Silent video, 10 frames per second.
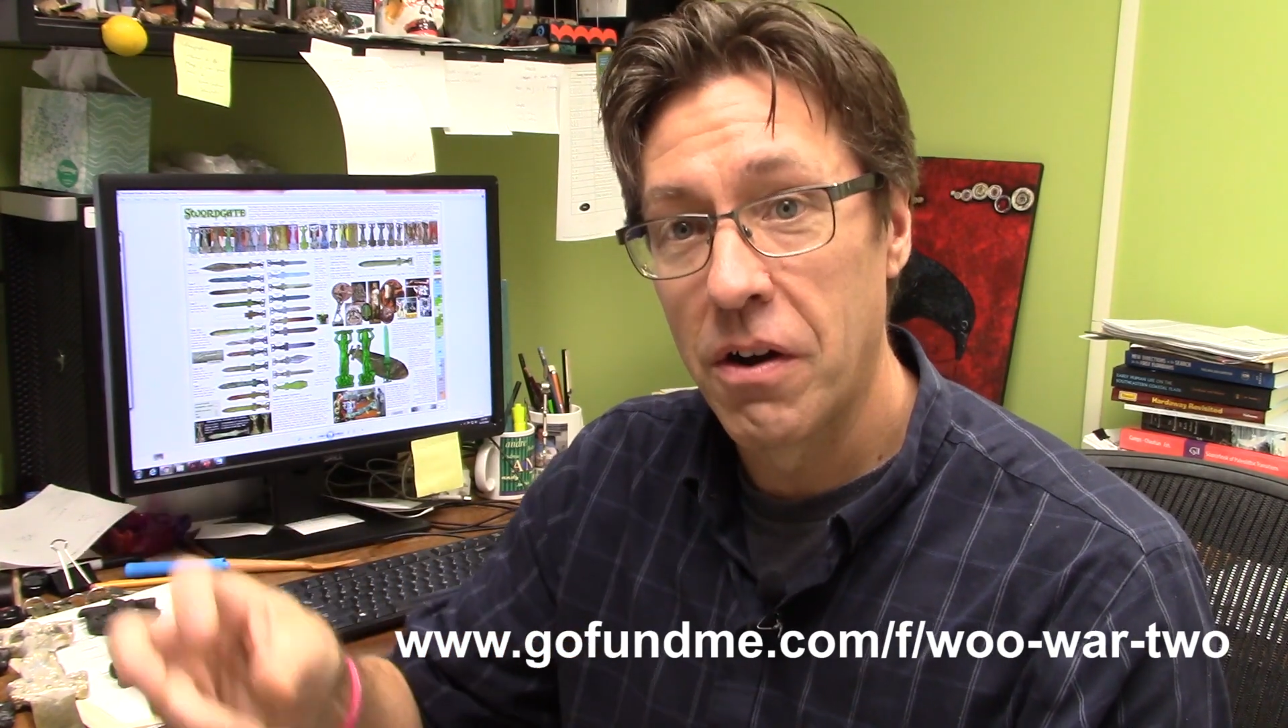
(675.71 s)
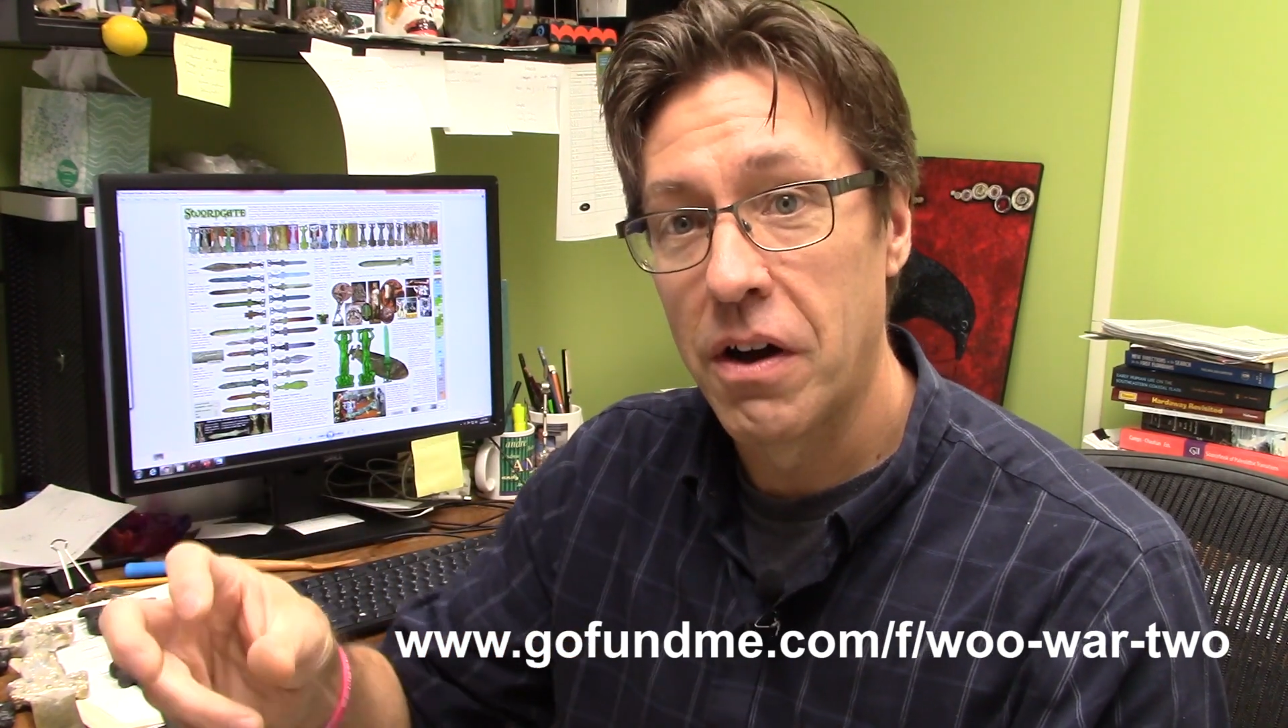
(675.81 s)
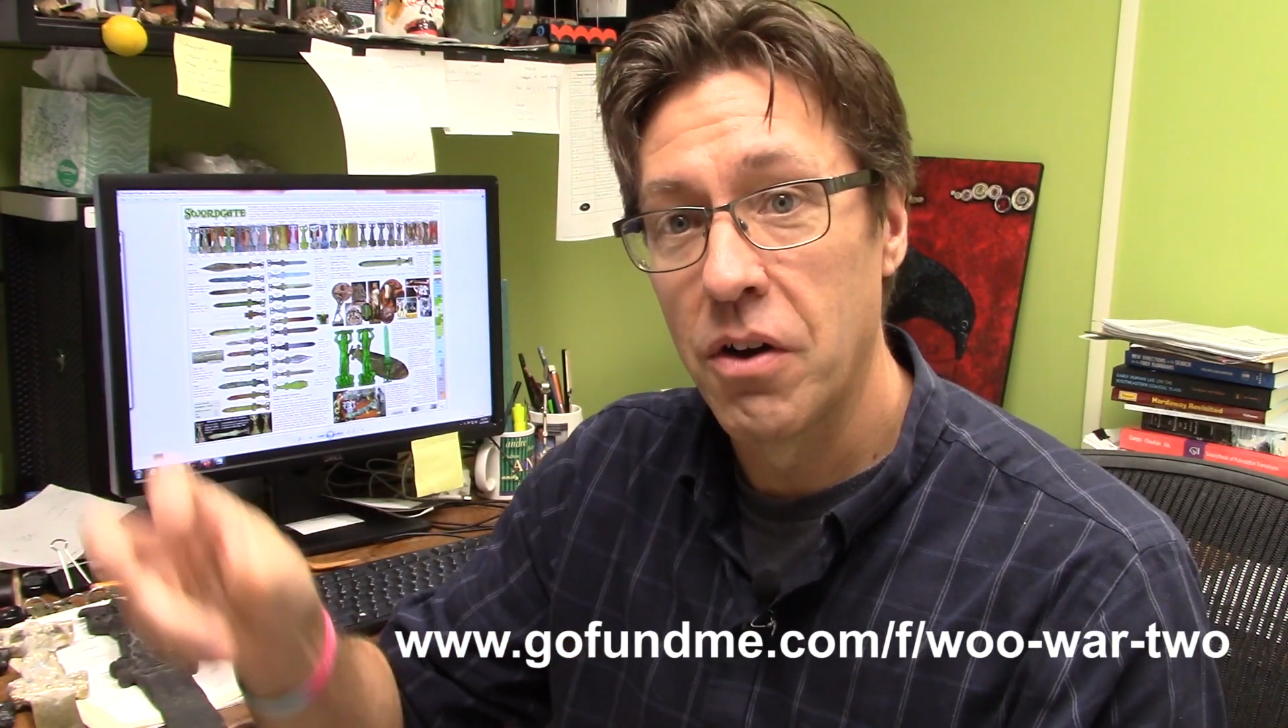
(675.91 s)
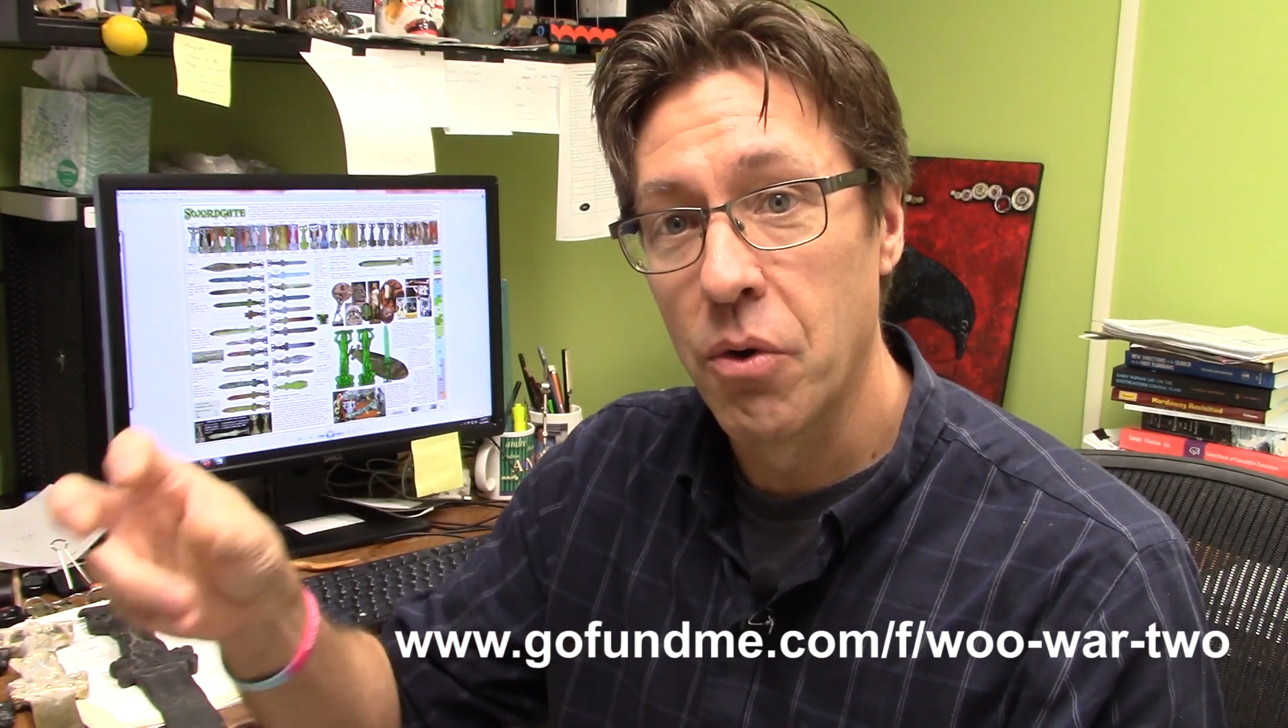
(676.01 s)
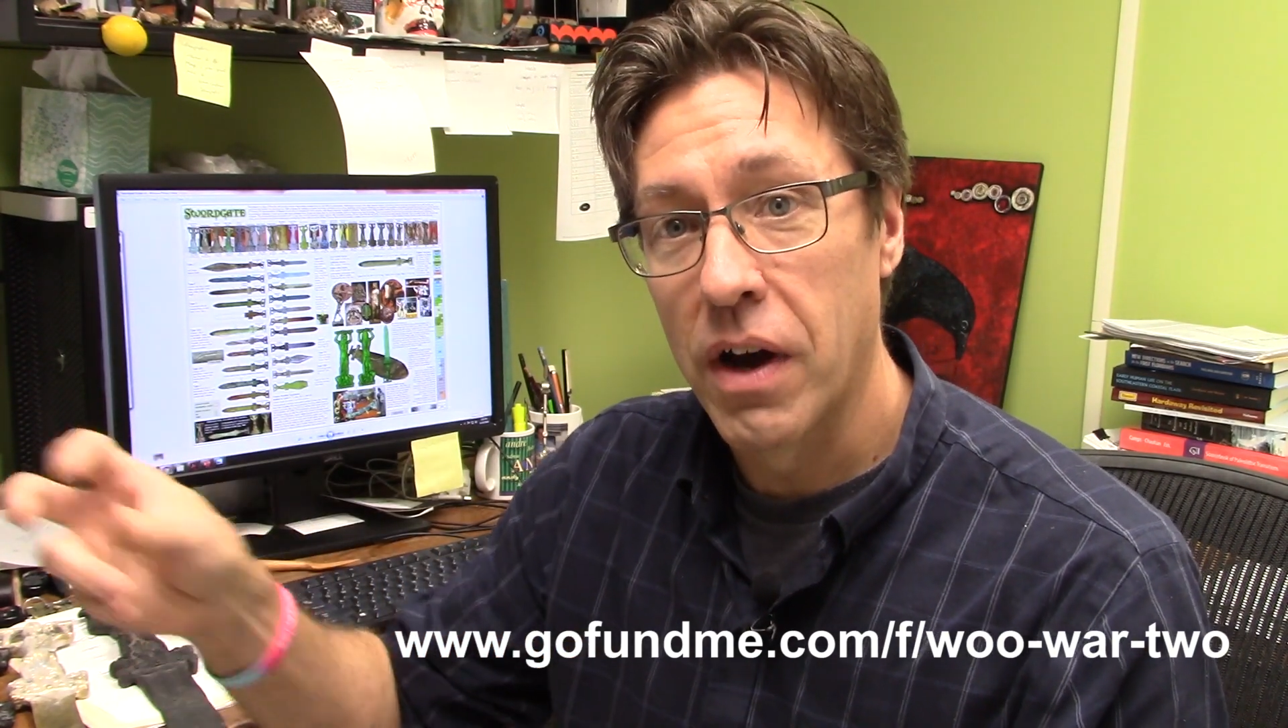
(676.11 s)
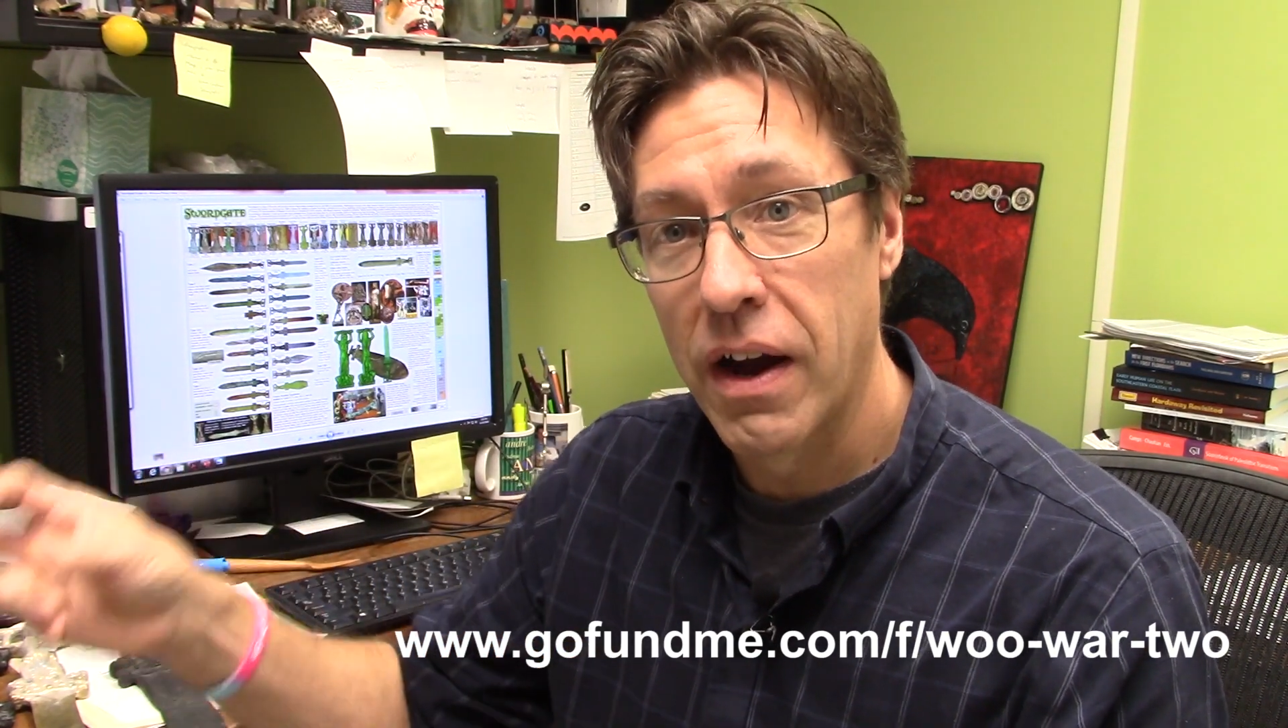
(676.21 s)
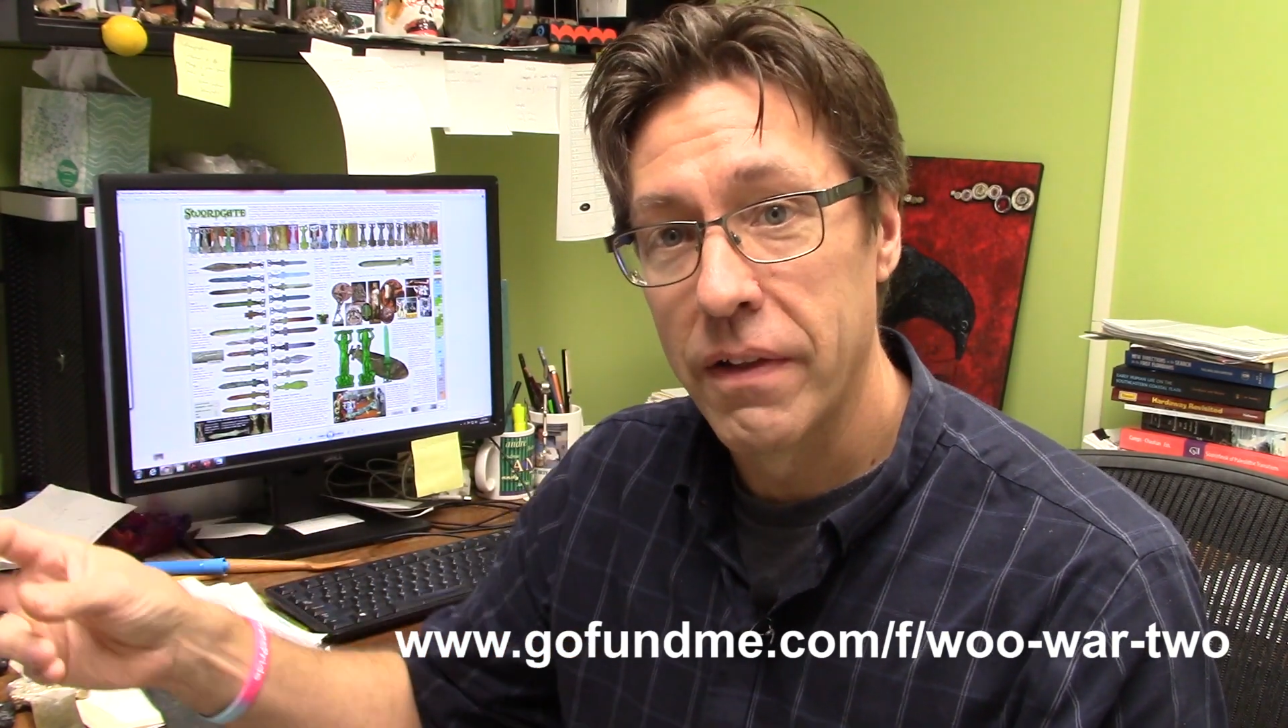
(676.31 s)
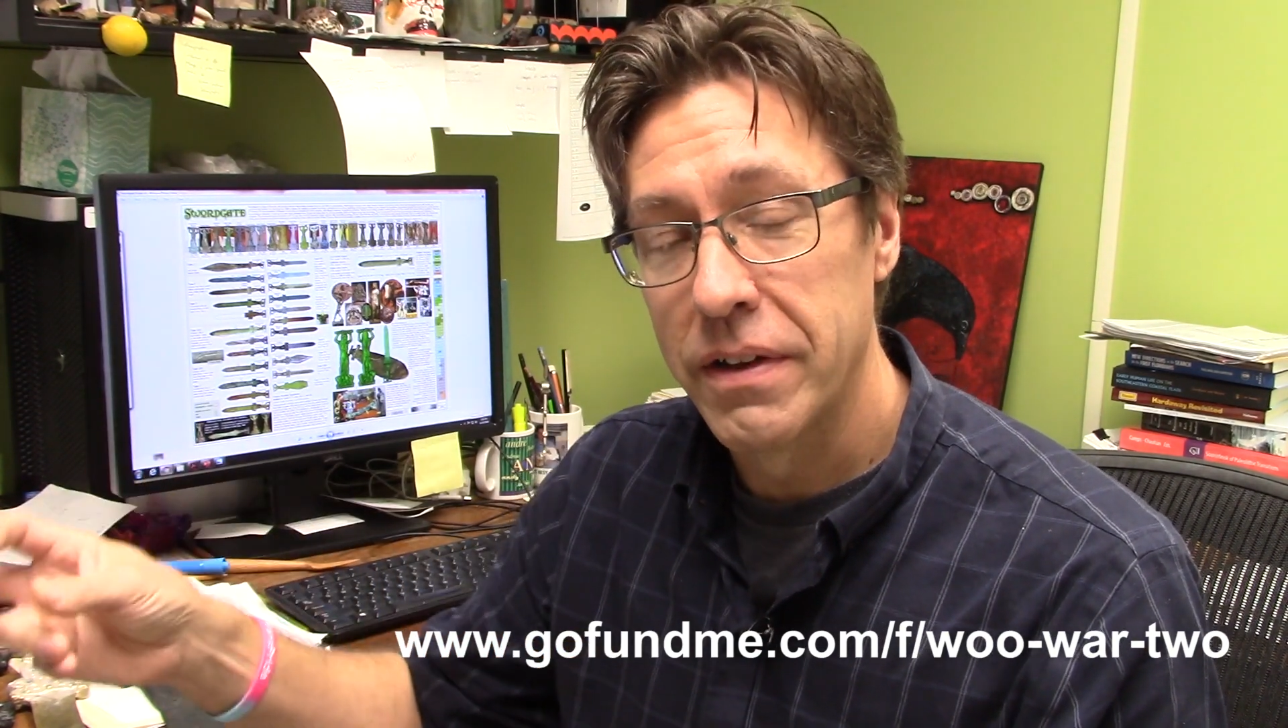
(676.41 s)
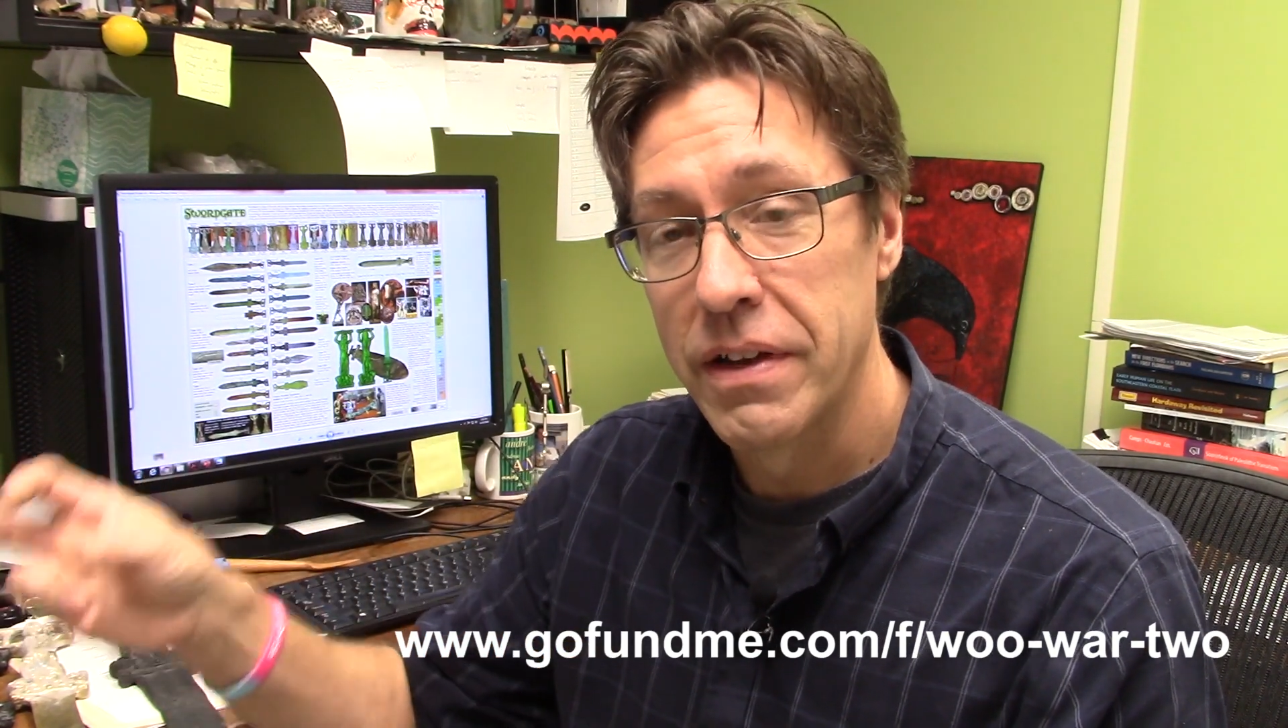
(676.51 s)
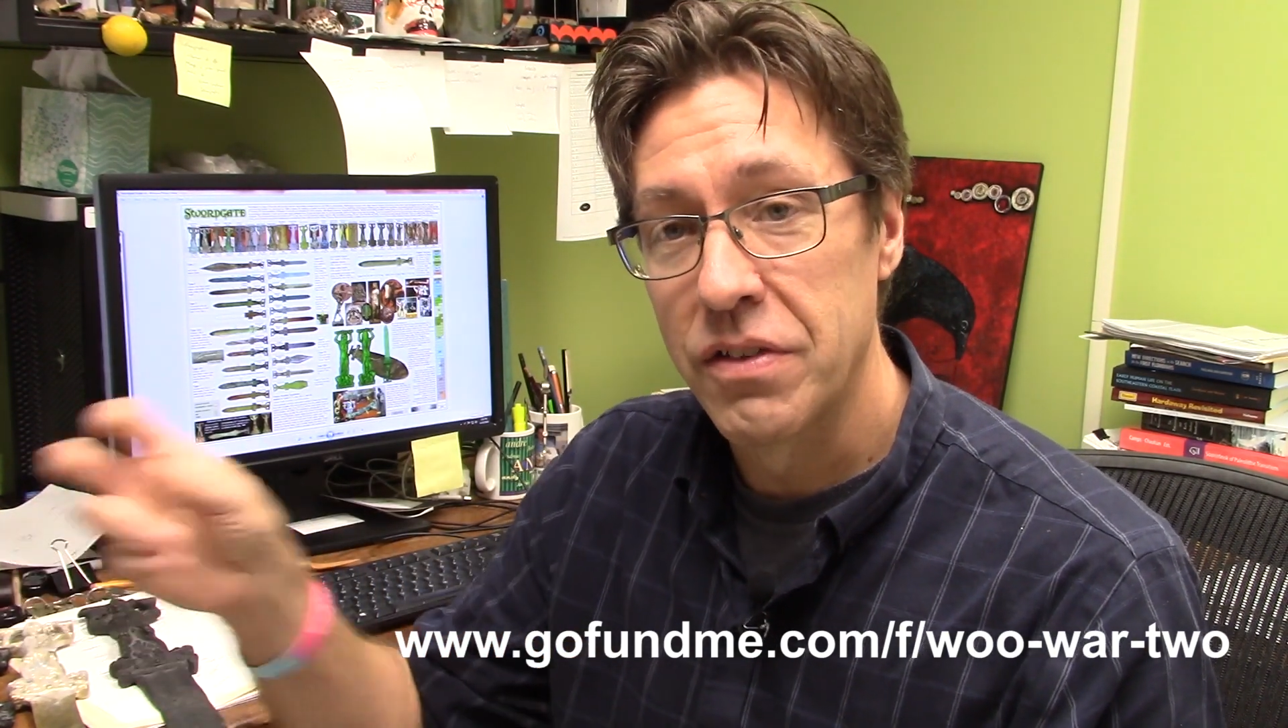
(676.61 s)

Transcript: on Oak Island.